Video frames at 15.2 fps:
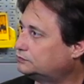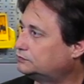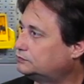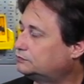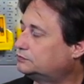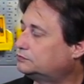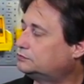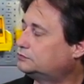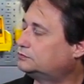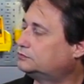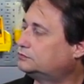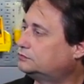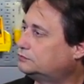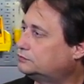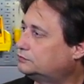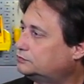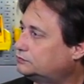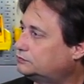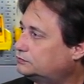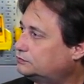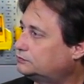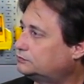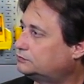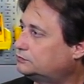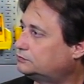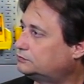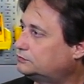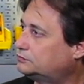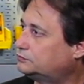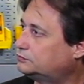
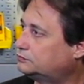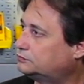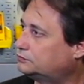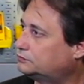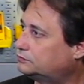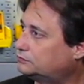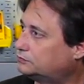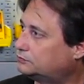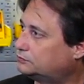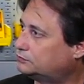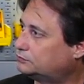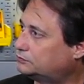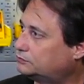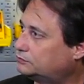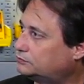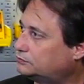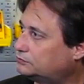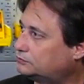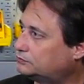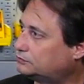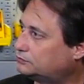The person shown says nothing.